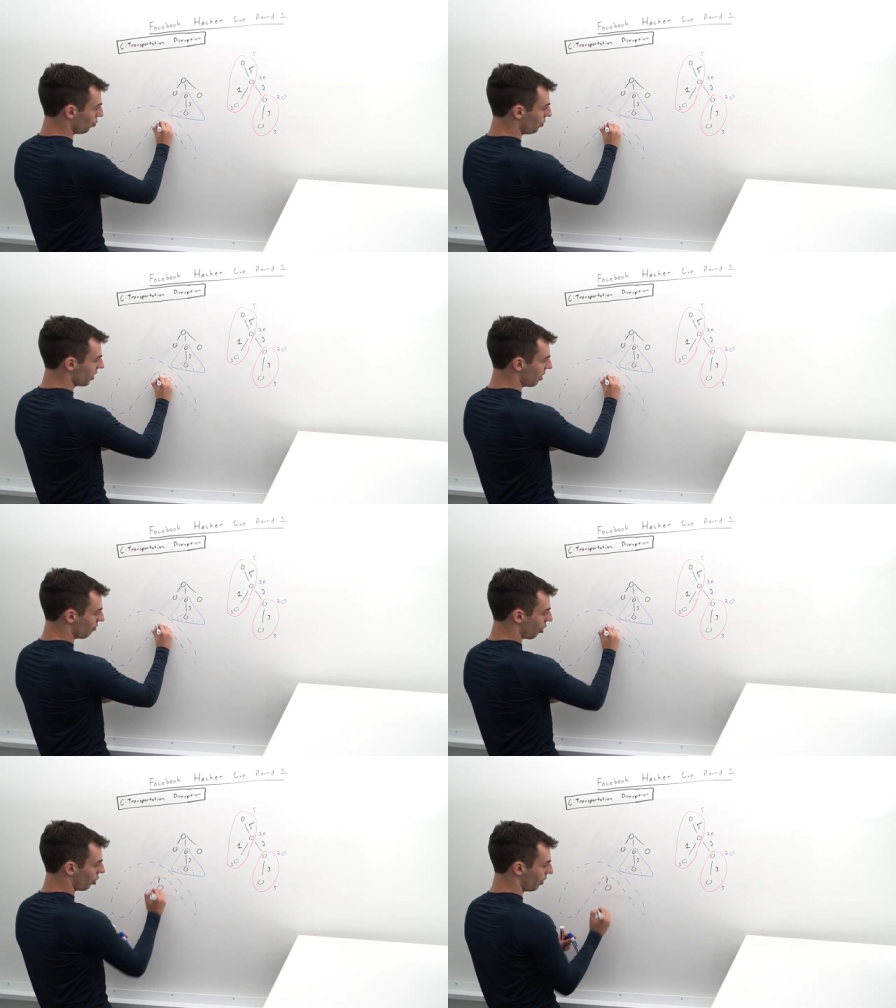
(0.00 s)
we
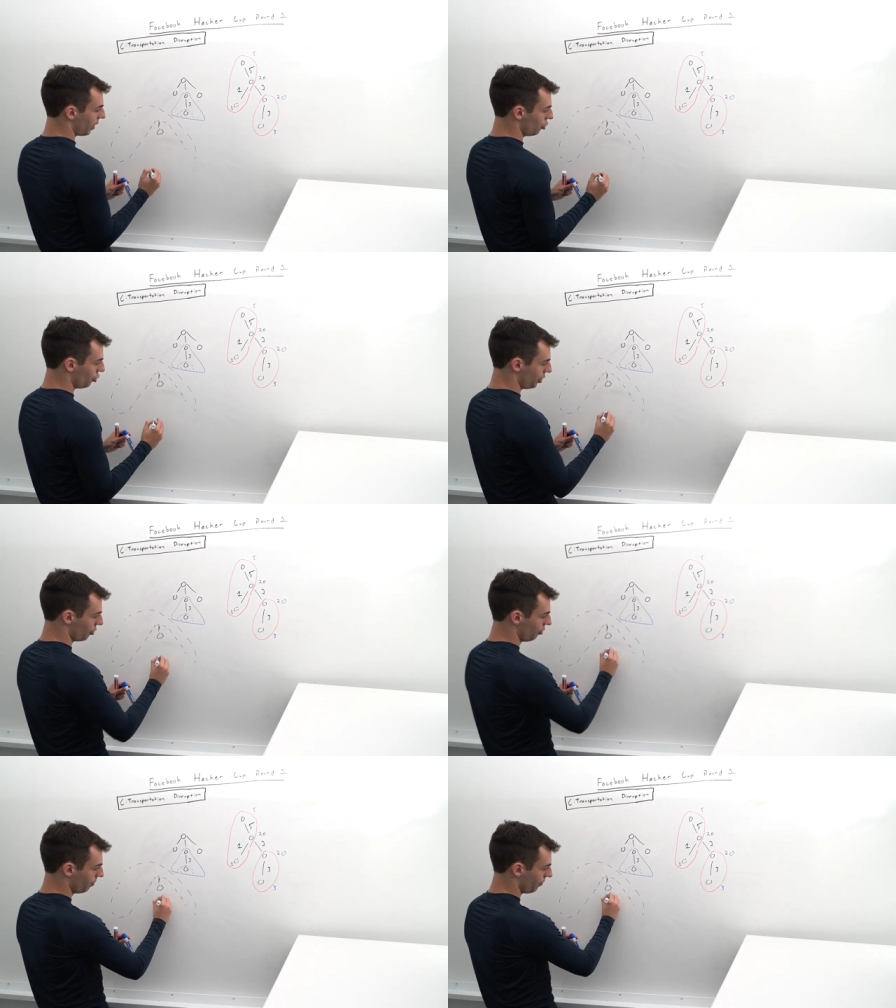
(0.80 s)
have our edge
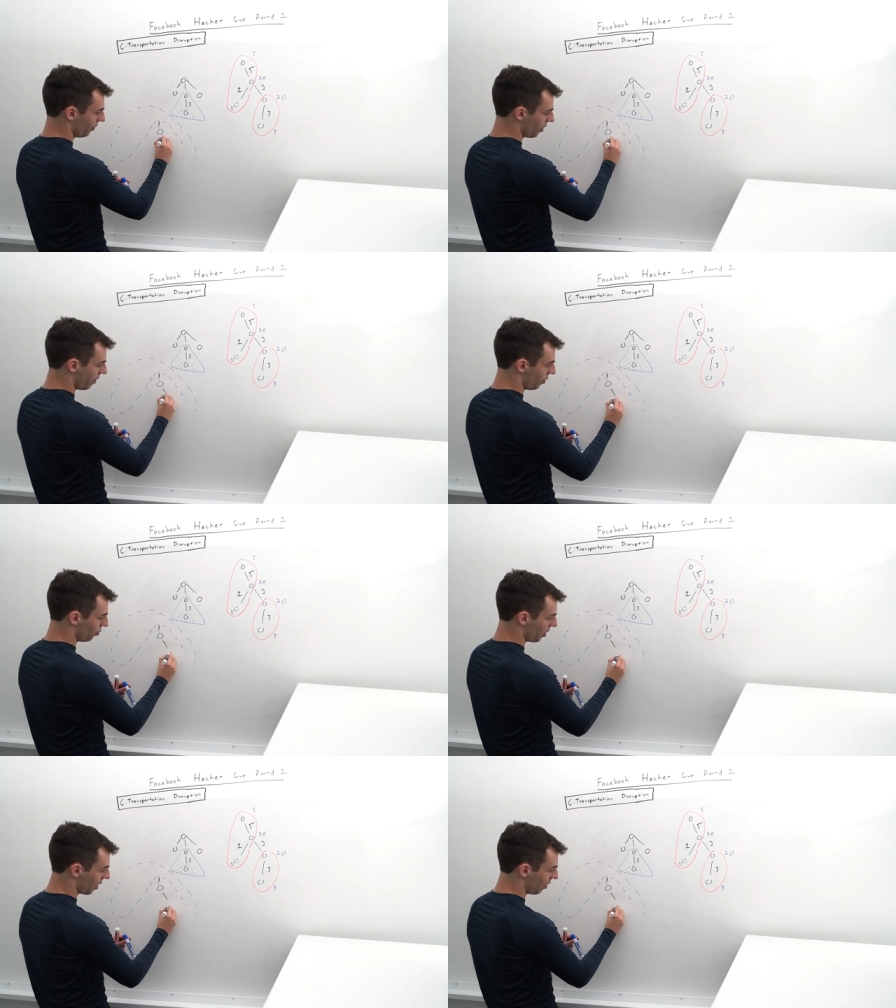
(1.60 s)
here, and then
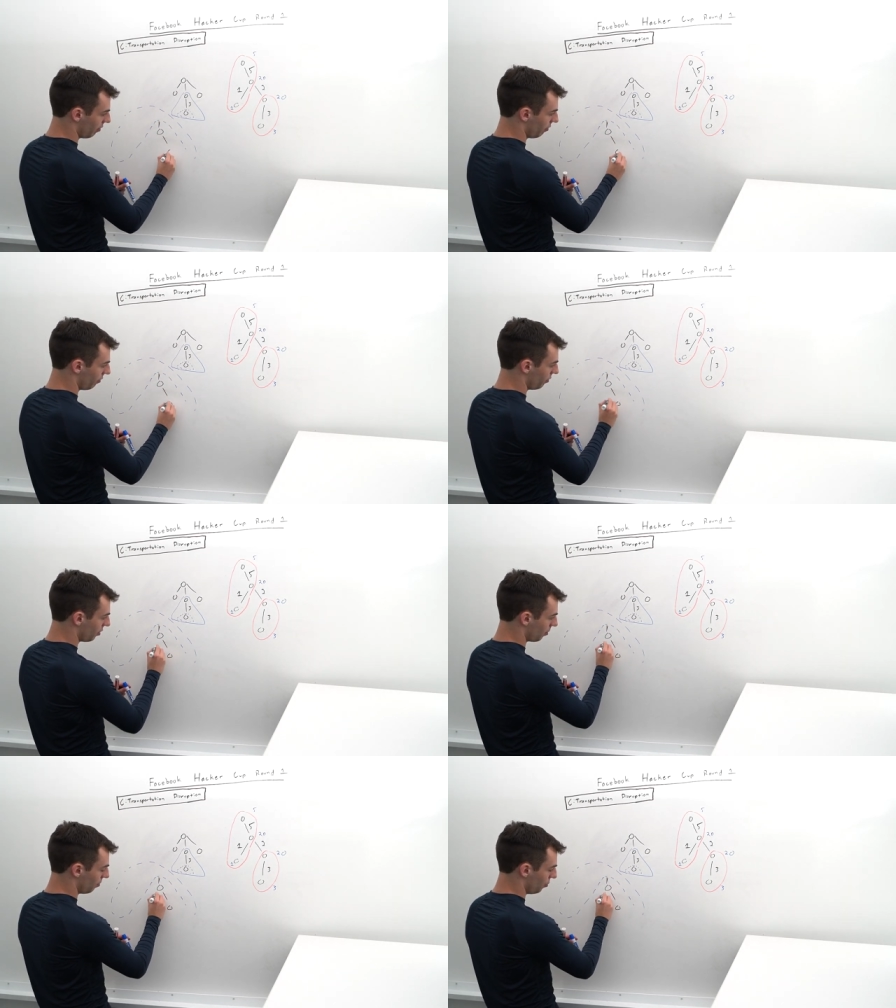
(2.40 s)
we have
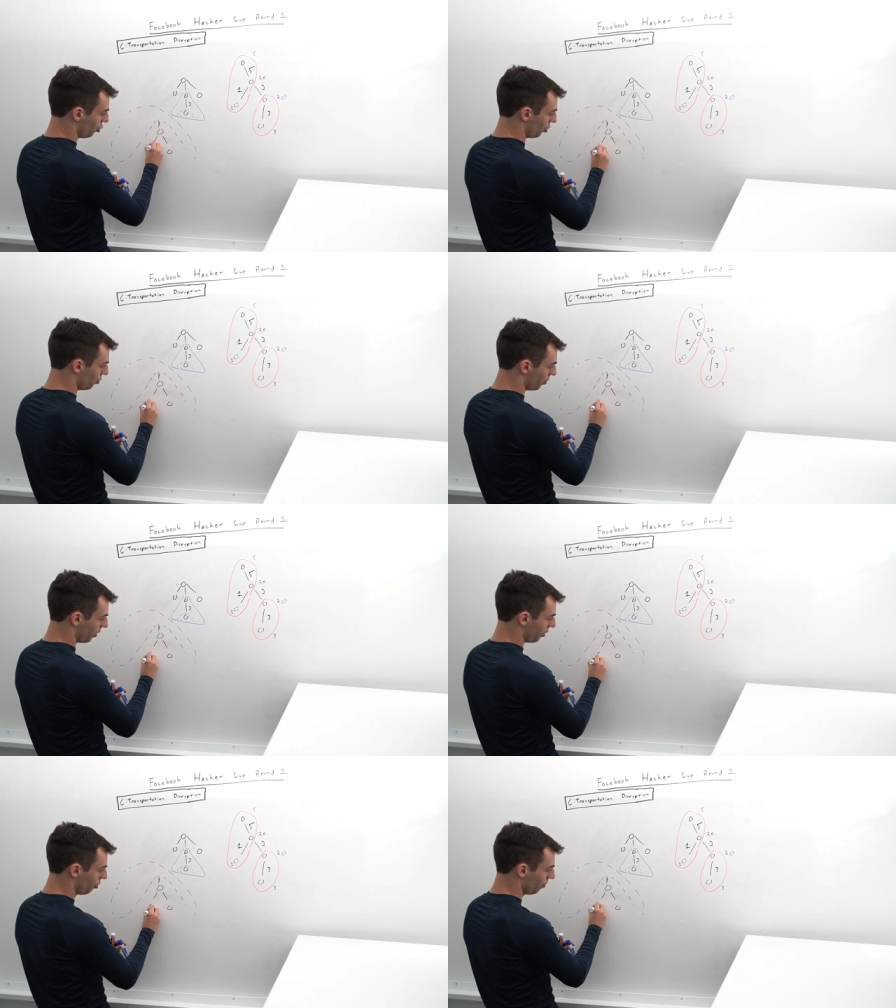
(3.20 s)
some
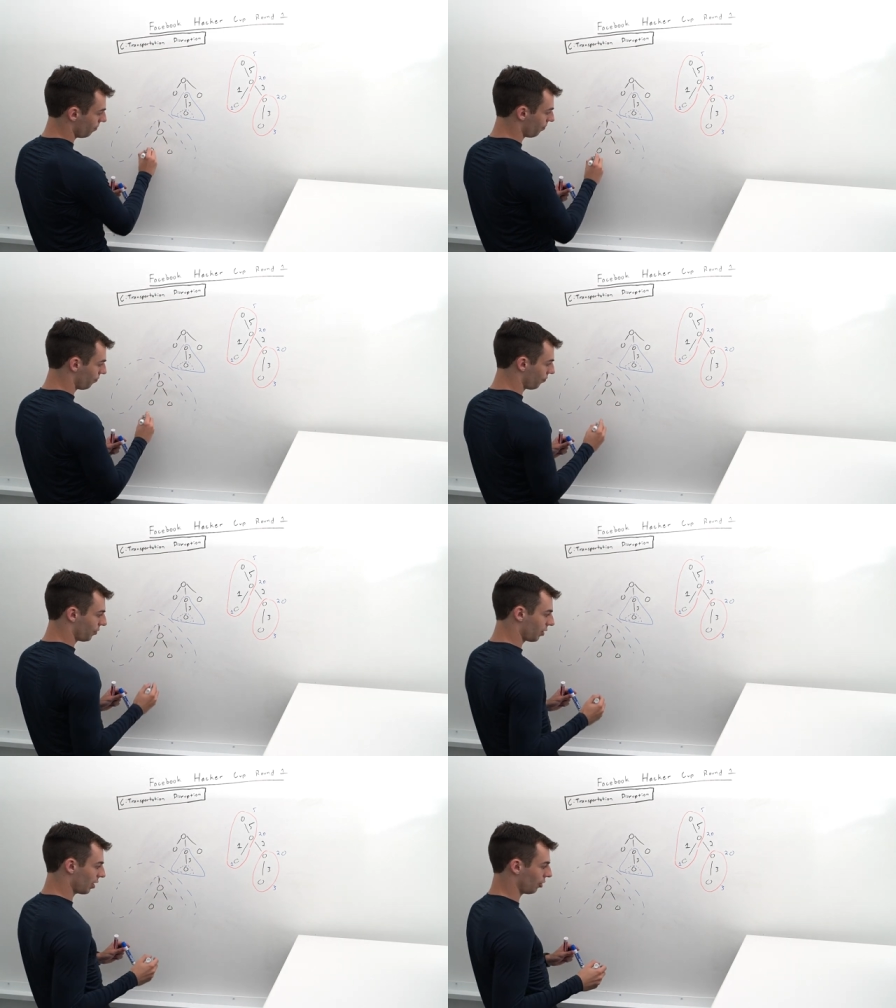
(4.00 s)
children here.
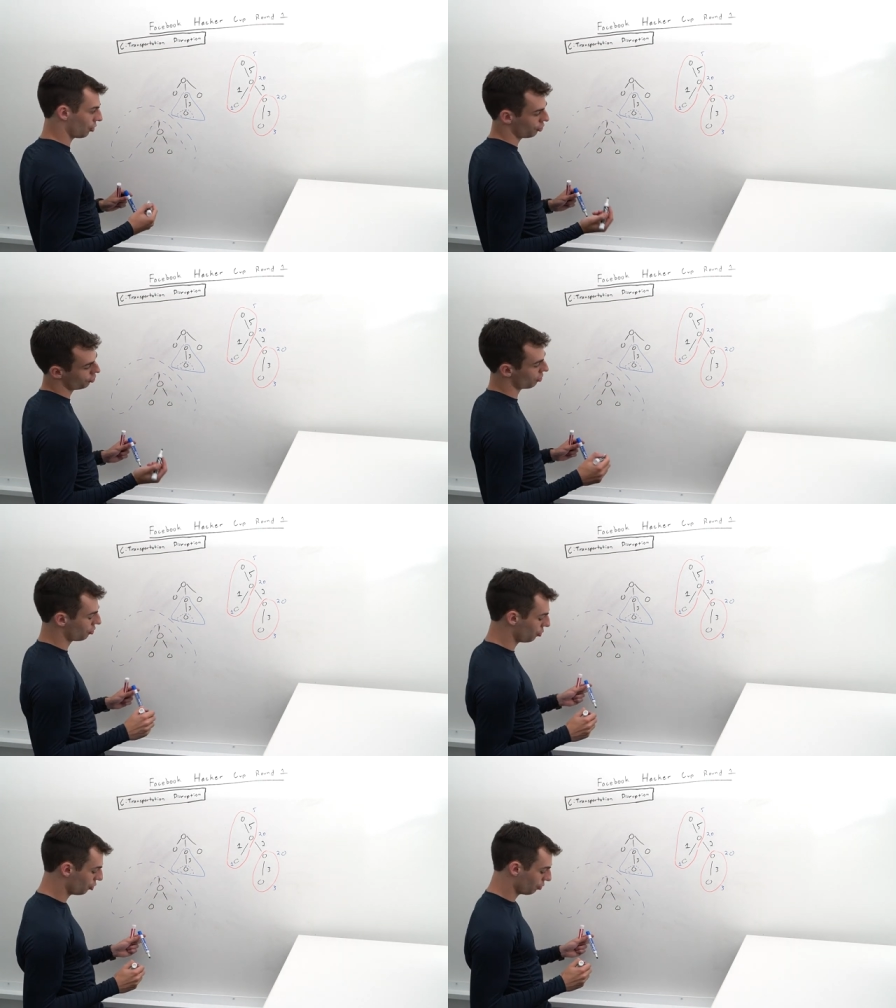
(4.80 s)
I'll, I'll just draw
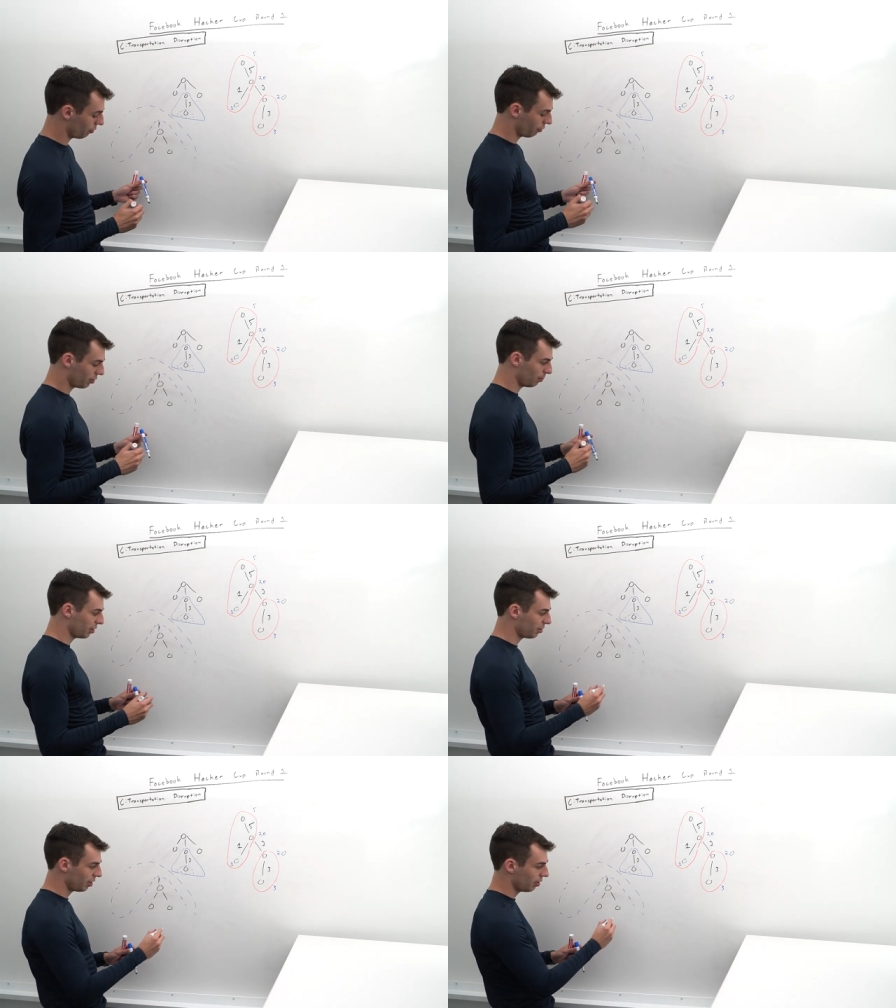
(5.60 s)
two children for
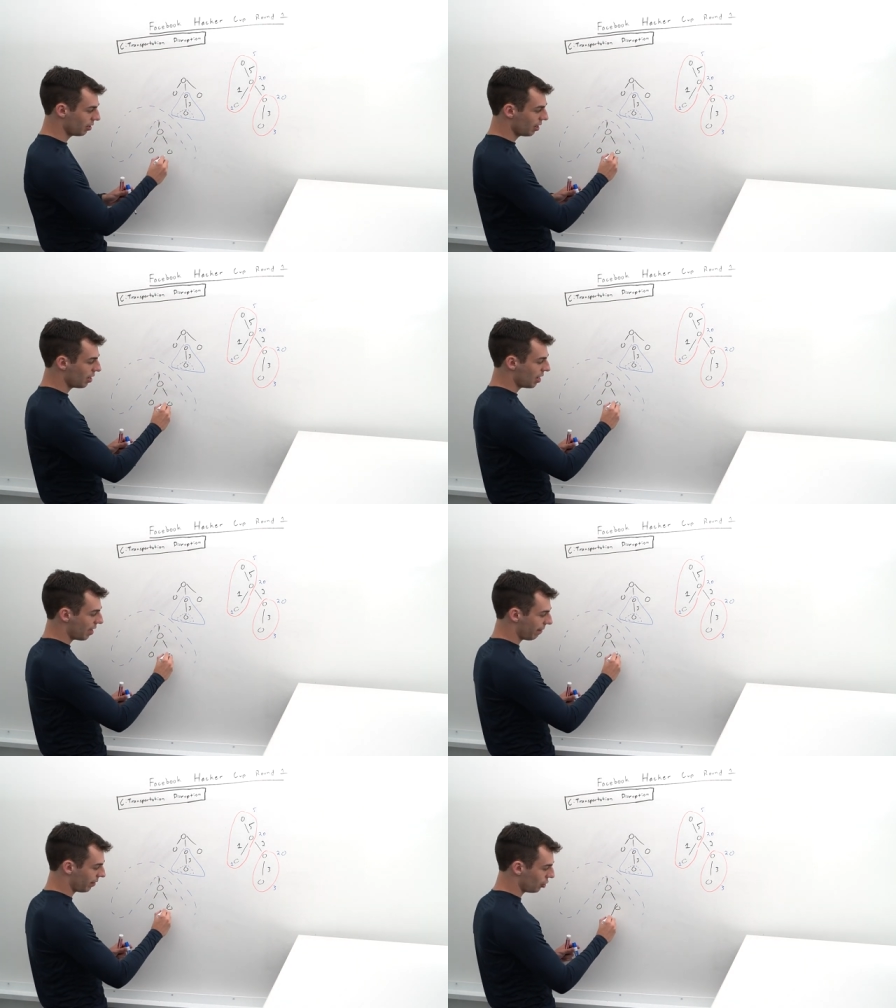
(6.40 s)
simplicity.
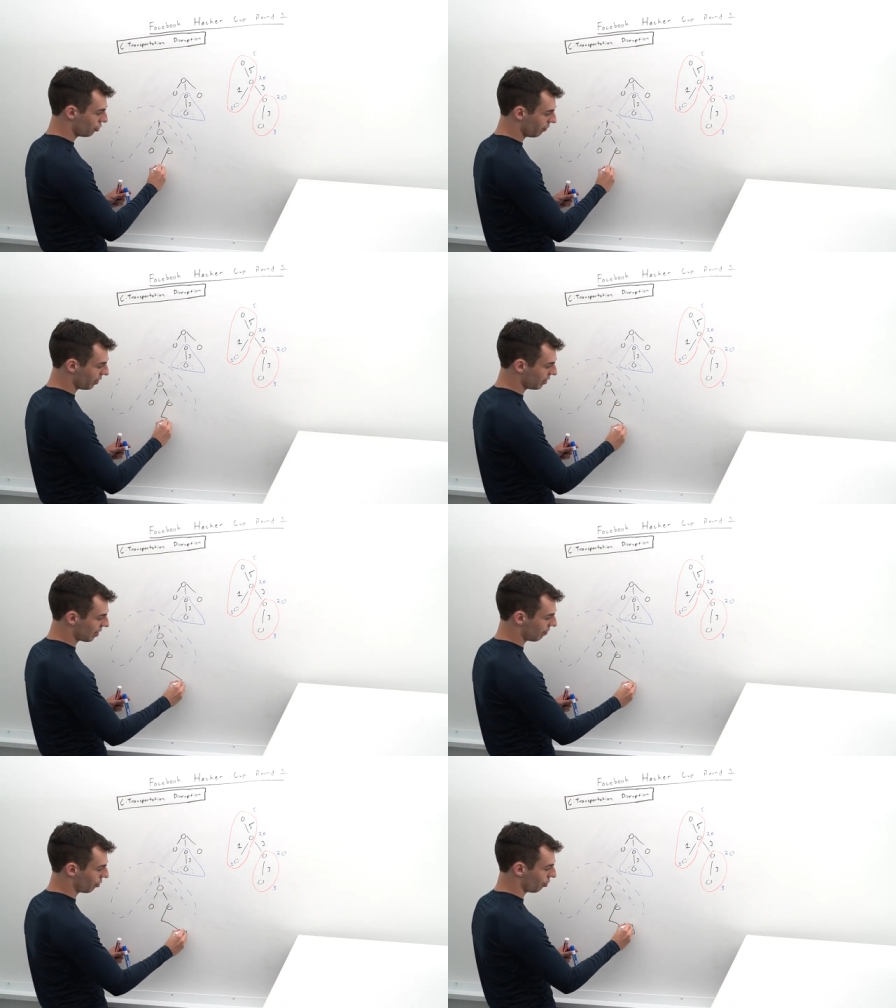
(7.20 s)
And then each of these
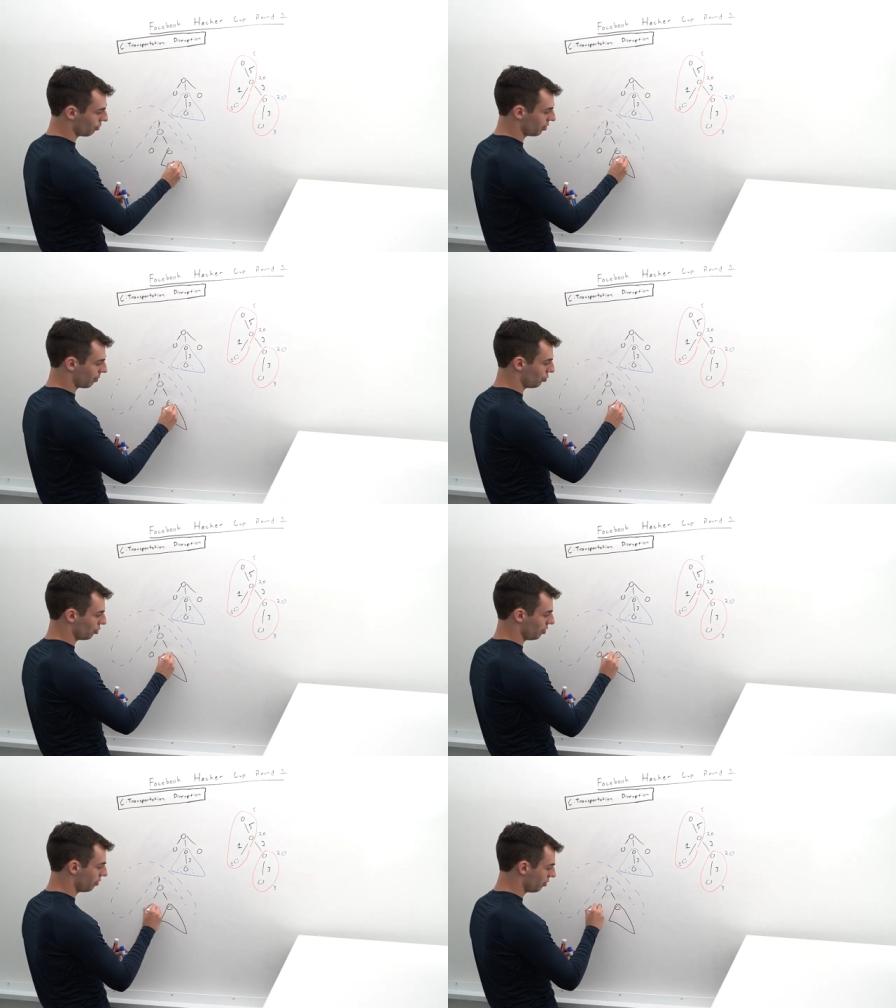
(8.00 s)
have their own
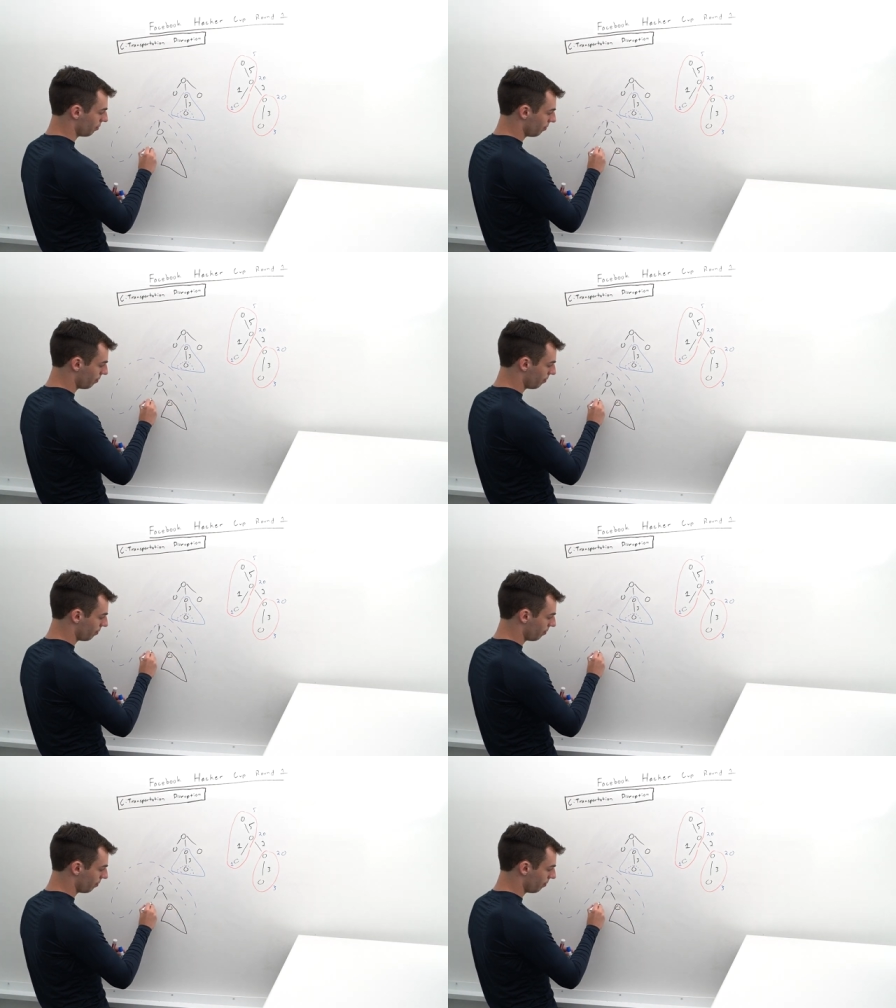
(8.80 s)
subtrees.